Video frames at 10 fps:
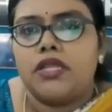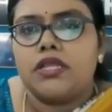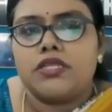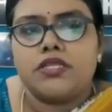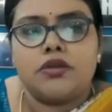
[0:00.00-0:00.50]

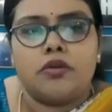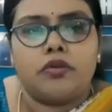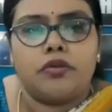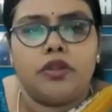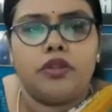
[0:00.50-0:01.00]

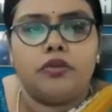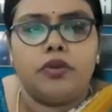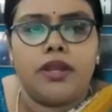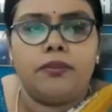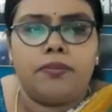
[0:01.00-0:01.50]
So
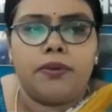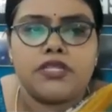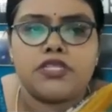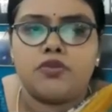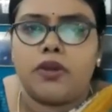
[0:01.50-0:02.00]
un
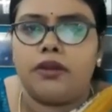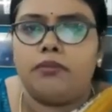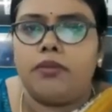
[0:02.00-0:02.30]
plus 1